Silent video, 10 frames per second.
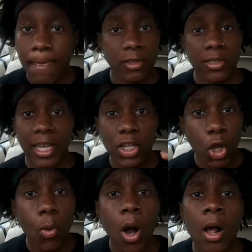So I was like, you know
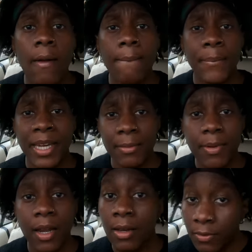what, babe,
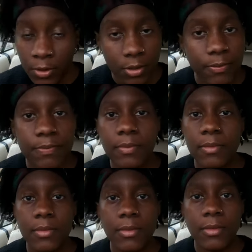I love you.
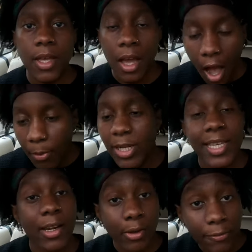I'm gonna
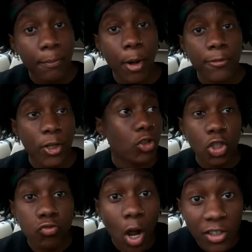take the right for both of us,
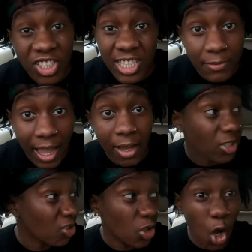just run, just leave the house,
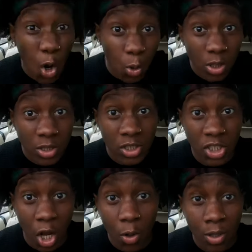just
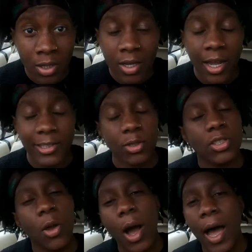go. And she was
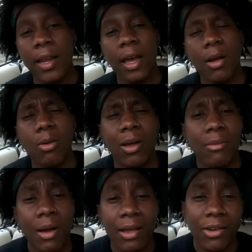so high, like, where
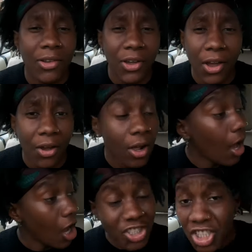am I gonna go? I
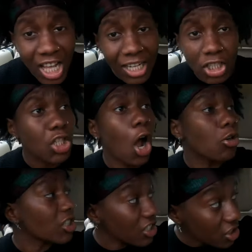was just like, just go,
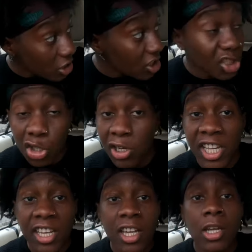there's a
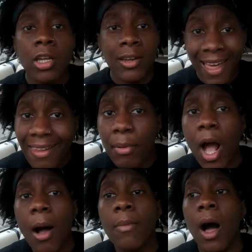tree, let them
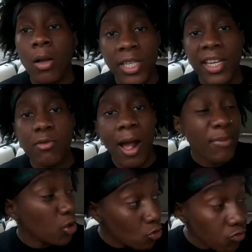come, I'll take the right.
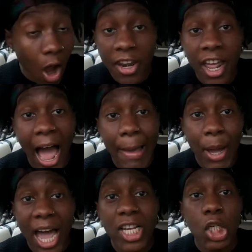You run, hide
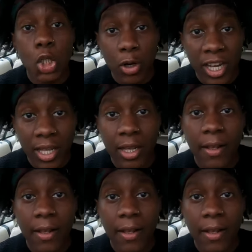behind a tree.